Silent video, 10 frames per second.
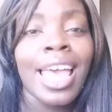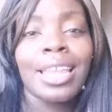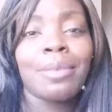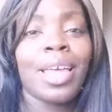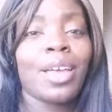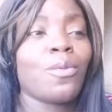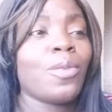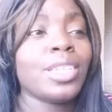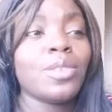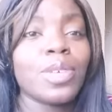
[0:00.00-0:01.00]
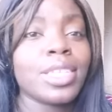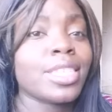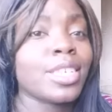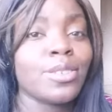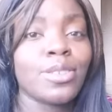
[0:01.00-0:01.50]
And I'm like, when did we
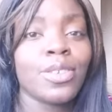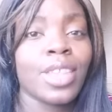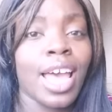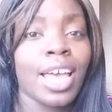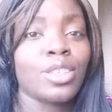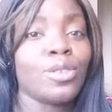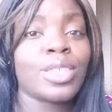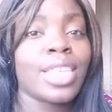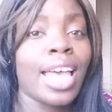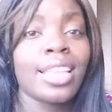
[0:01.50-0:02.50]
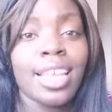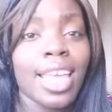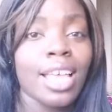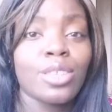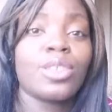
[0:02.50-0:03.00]
see you do that? You sat in the
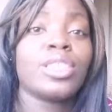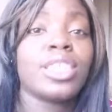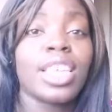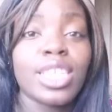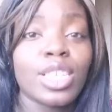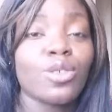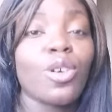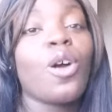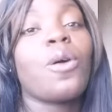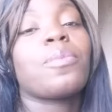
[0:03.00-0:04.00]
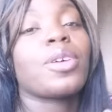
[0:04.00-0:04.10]
castle until they sent you home.